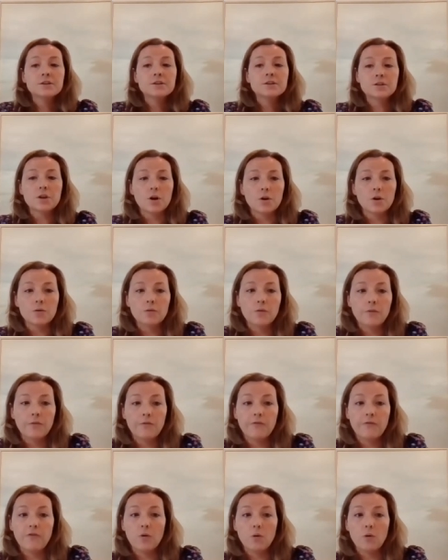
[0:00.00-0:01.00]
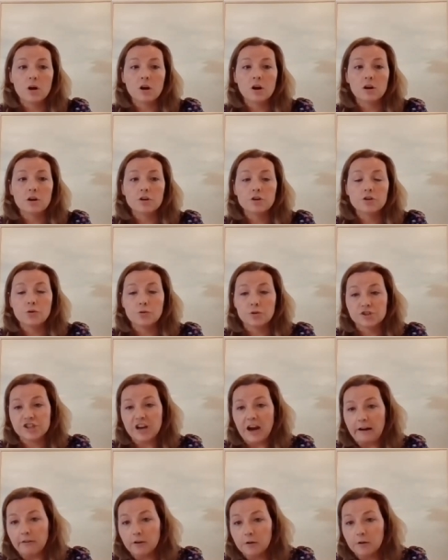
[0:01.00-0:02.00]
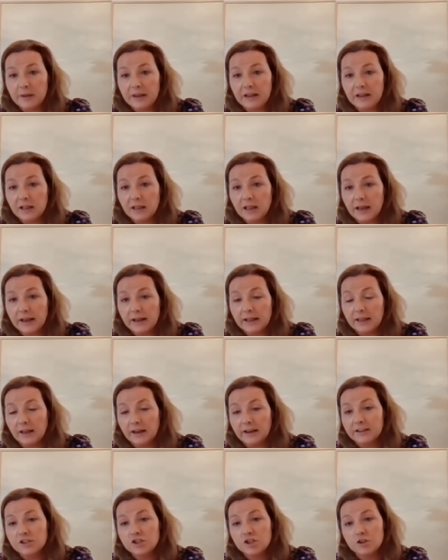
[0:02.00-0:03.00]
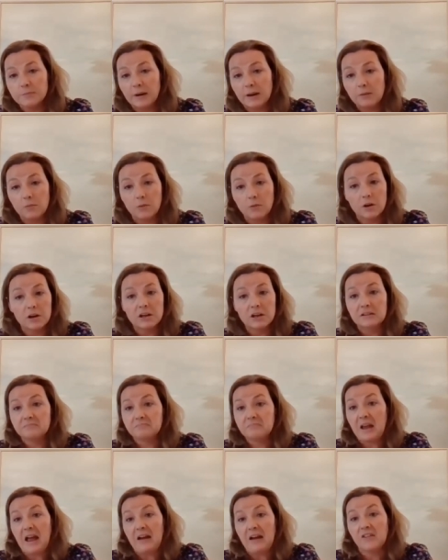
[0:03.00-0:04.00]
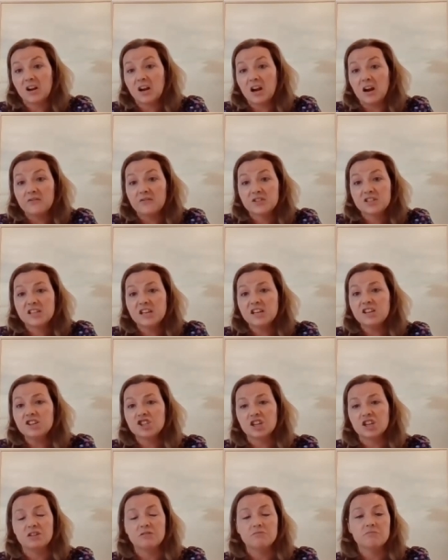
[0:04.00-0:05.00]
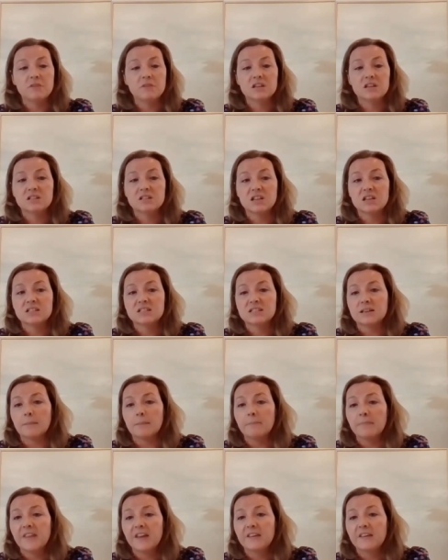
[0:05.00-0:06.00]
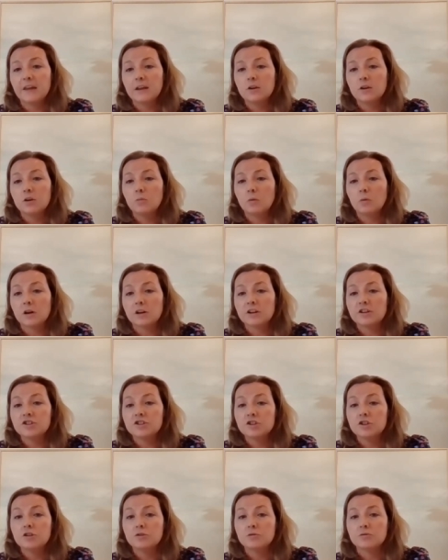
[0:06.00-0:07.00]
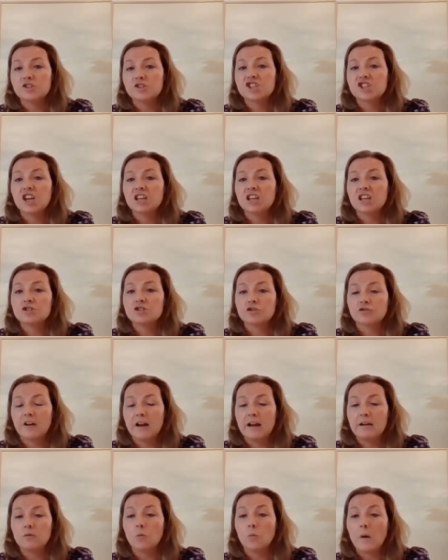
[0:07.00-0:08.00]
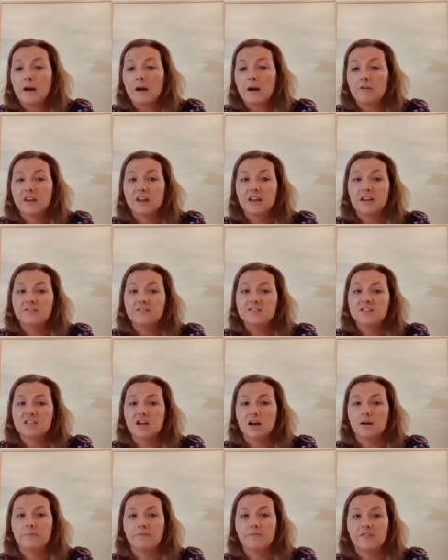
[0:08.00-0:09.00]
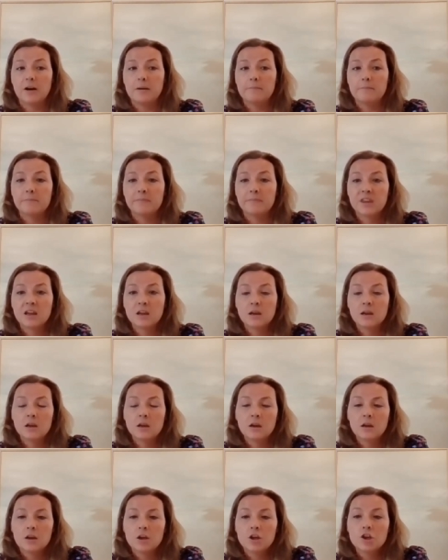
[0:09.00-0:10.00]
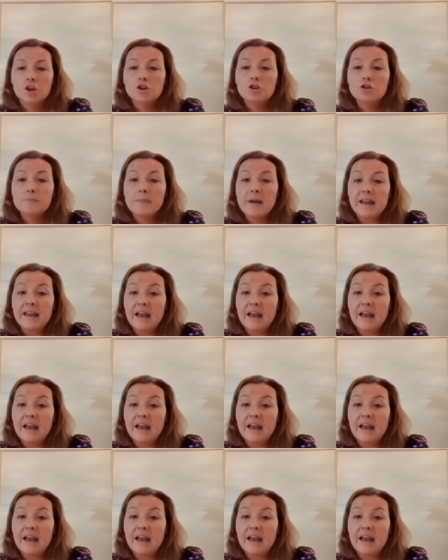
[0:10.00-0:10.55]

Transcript: So for your charitably inclined clients, you might want to have a conversation. Is this something that you want to do? Change around where the gifts come from. You may